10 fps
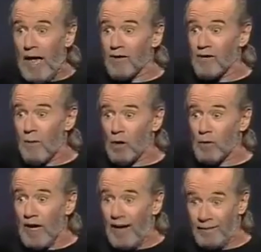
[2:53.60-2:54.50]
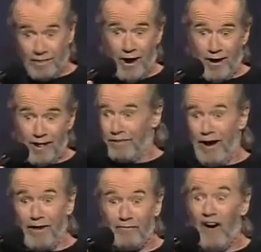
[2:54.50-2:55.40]
many Eskimos we got? 30?
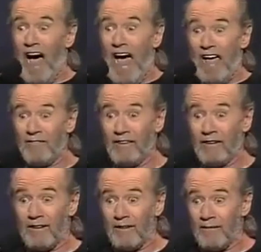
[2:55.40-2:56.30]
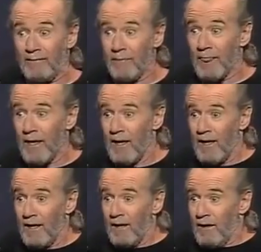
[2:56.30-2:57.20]

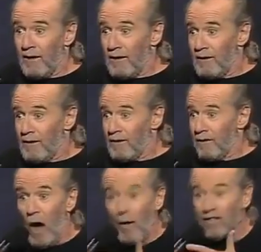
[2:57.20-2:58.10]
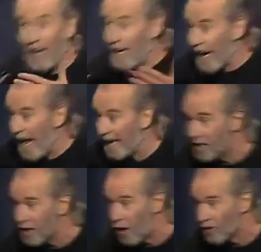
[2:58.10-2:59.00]
35? No one's getting
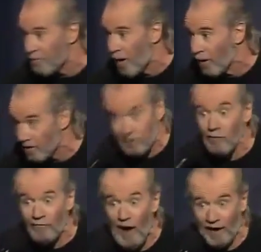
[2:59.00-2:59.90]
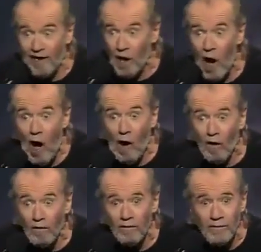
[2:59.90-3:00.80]
laid at the North Pole. It's too fucking
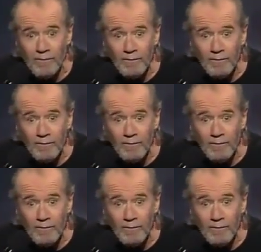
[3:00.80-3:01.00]
cold.